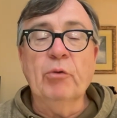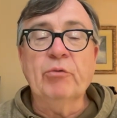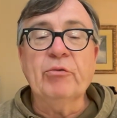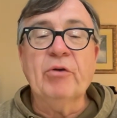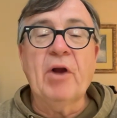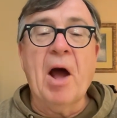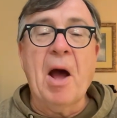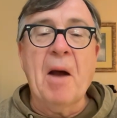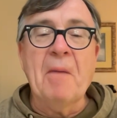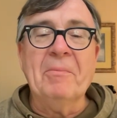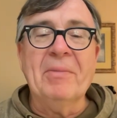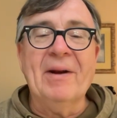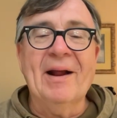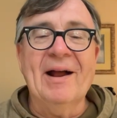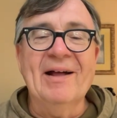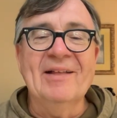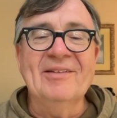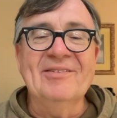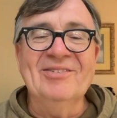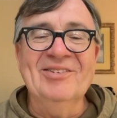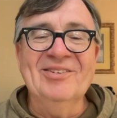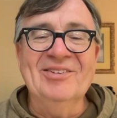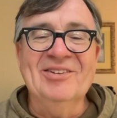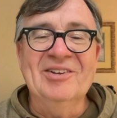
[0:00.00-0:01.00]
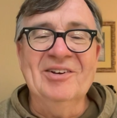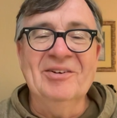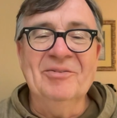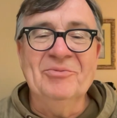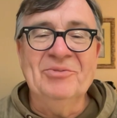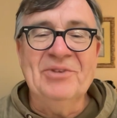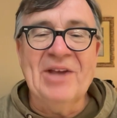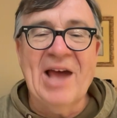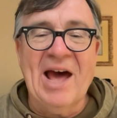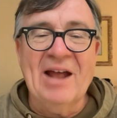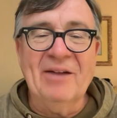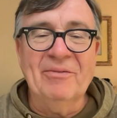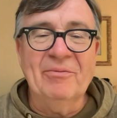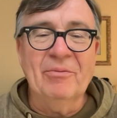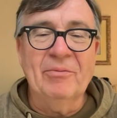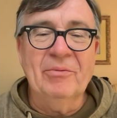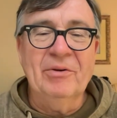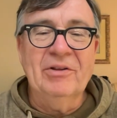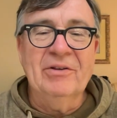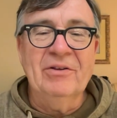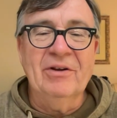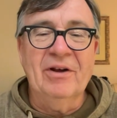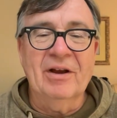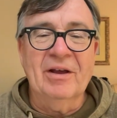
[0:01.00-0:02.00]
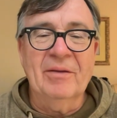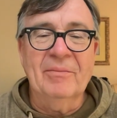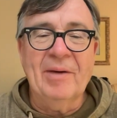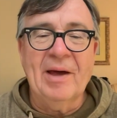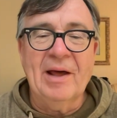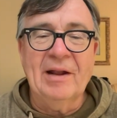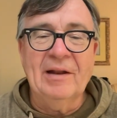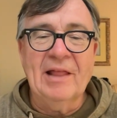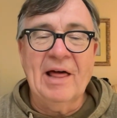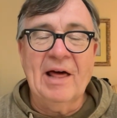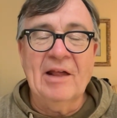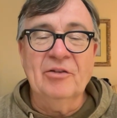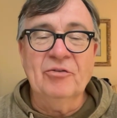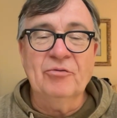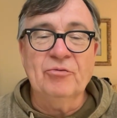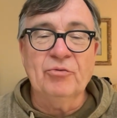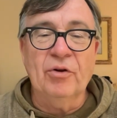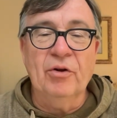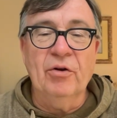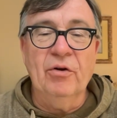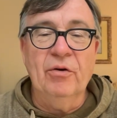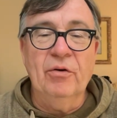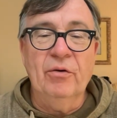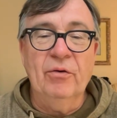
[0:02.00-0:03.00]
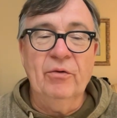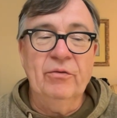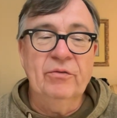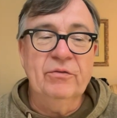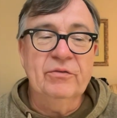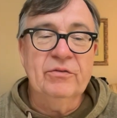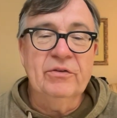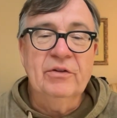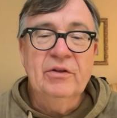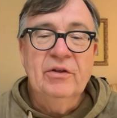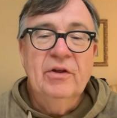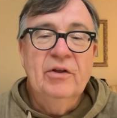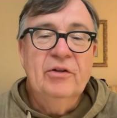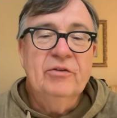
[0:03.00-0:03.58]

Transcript: on Ron Brown's YouTube channel where we talk about a lot of drones,